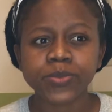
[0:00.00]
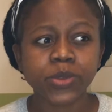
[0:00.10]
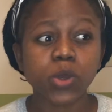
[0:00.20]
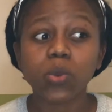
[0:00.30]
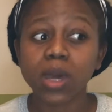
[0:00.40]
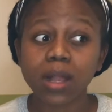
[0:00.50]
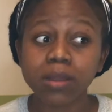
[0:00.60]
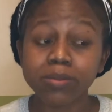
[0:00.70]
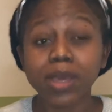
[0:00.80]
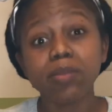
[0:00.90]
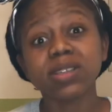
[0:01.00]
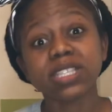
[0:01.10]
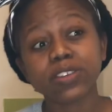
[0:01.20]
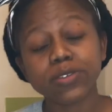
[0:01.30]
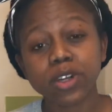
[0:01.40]
Well, maybe
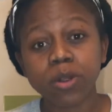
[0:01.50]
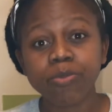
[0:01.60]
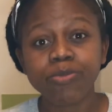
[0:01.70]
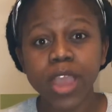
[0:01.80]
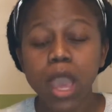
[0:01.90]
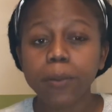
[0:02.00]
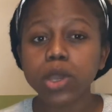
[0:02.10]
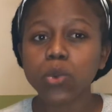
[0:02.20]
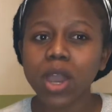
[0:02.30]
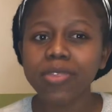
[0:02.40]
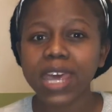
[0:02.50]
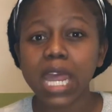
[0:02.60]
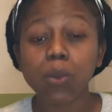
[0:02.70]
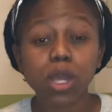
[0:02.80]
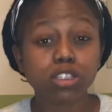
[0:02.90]
several, but one that I
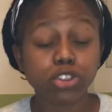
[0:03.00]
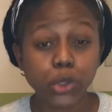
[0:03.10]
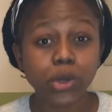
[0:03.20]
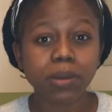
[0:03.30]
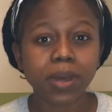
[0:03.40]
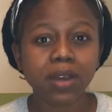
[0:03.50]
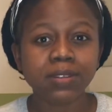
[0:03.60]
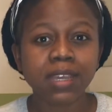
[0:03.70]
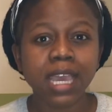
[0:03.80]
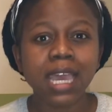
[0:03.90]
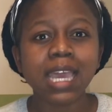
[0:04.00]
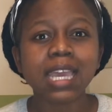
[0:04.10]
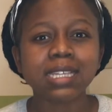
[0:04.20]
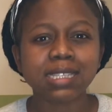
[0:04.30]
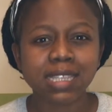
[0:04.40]
want to talk about
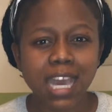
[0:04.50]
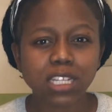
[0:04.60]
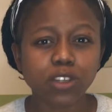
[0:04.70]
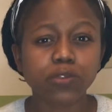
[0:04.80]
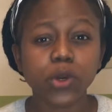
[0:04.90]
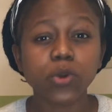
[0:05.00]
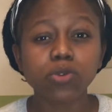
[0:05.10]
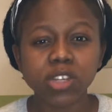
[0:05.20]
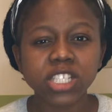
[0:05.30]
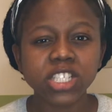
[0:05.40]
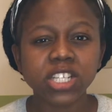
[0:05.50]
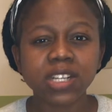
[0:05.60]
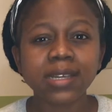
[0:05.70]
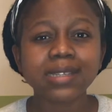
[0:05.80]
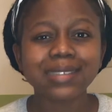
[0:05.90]
is that of the original
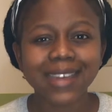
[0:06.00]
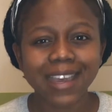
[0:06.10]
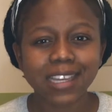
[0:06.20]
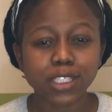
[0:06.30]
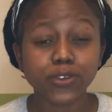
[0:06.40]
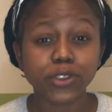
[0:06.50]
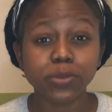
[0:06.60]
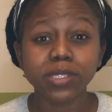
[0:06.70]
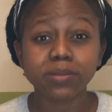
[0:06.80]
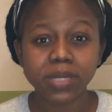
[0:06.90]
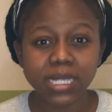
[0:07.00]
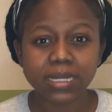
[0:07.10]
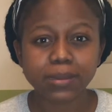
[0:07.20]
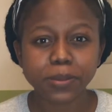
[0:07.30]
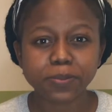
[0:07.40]
diet of human beings.